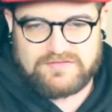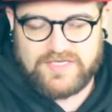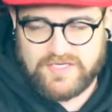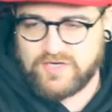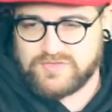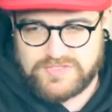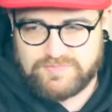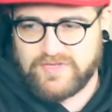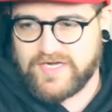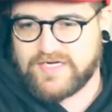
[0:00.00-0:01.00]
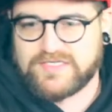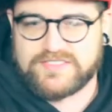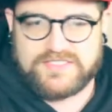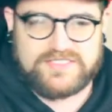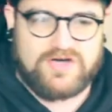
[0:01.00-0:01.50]
He coaches
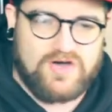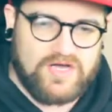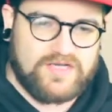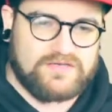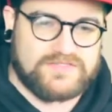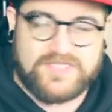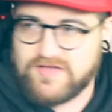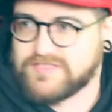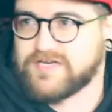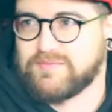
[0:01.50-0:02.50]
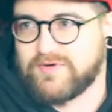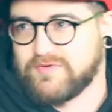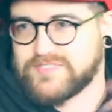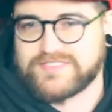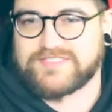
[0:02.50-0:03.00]
players. He's on Solitary Pro,
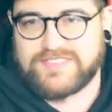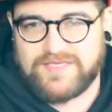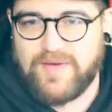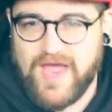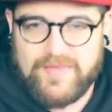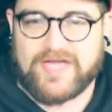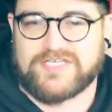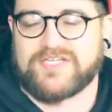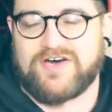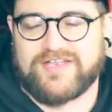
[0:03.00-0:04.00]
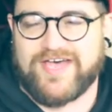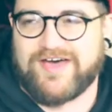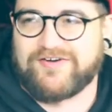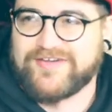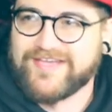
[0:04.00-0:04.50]
which is the team I'm actually on
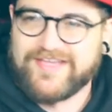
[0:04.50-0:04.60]
now.